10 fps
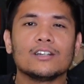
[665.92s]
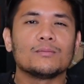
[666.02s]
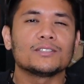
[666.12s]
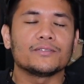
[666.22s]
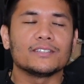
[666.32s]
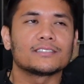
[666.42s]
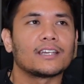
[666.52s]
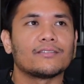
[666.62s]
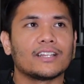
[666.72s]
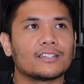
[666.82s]
It almost feels
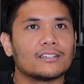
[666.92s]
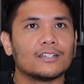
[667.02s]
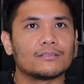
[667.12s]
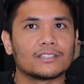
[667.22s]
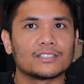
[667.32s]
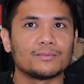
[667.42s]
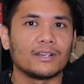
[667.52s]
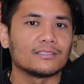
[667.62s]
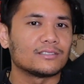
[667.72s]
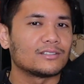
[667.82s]
kind of like a
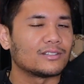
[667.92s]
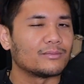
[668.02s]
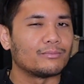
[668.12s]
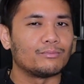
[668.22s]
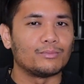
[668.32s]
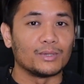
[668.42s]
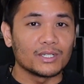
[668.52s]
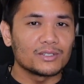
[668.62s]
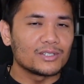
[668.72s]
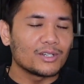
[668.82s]
response to the
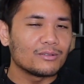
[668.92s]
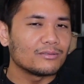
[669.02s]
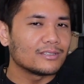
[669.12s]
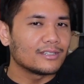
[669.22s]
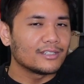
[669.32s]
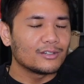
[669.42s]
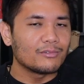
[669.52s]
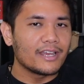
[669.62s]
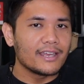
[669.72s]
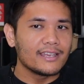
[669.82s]
book tote in a
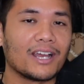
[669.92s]
way.